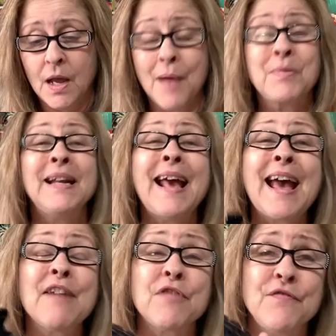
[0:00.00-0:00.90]
I'm going to
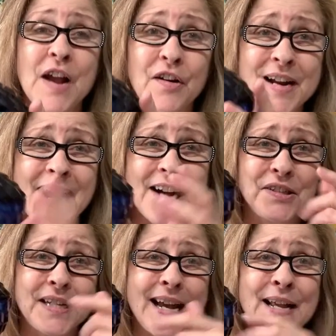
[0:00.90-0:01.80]
have a very
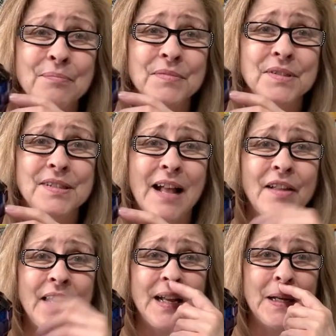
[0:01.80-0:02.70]
hard time
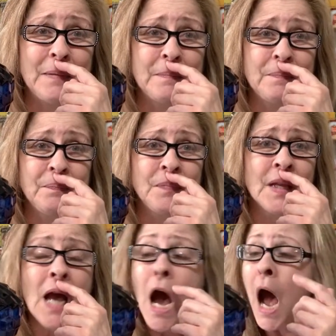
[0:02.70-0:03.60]
selling it.
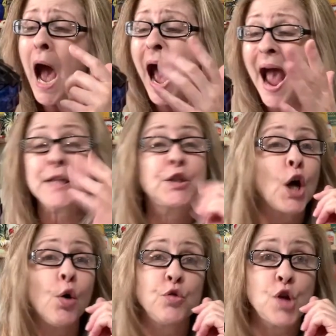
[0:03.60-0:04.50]
I
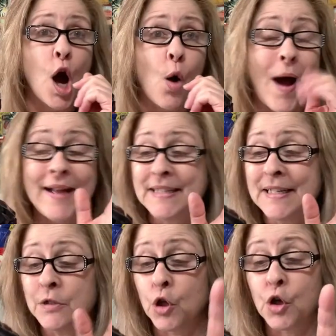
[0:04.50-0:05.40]
don't know. I
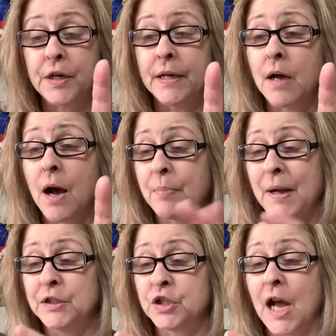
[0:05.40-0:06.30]
didn't look it up.
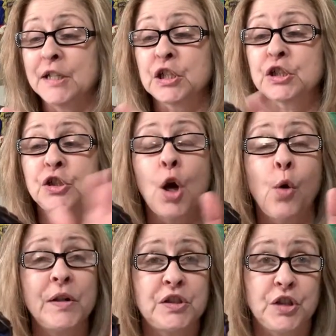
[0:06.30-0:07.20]
I, I just
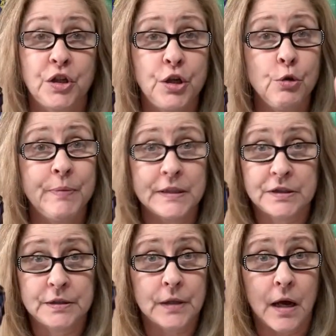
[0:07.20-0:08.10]
know it's the
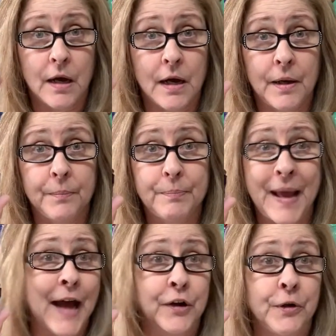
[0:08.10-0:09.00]
Cubist uh,
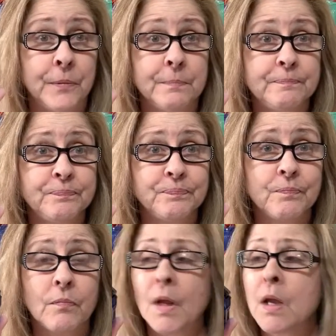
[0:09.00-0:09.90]
pattern.
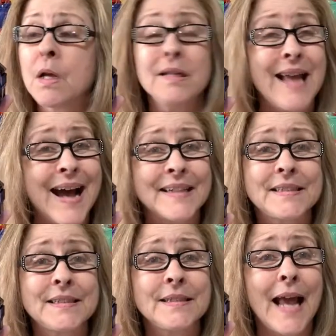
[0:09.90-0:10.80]

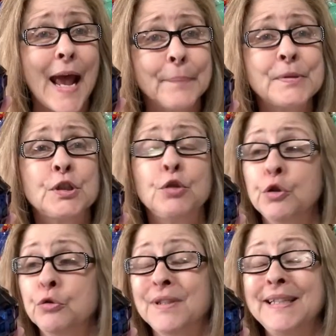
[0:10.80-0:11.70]
Yes,
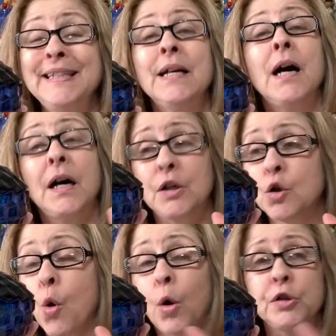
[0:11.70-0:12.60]
absolutely a
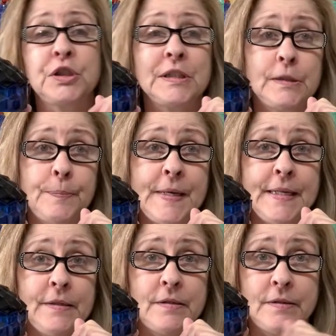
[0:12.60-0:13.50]
gorgeous
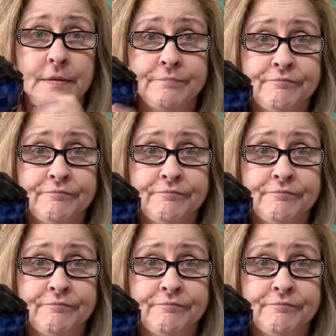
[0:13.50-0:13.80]
piece.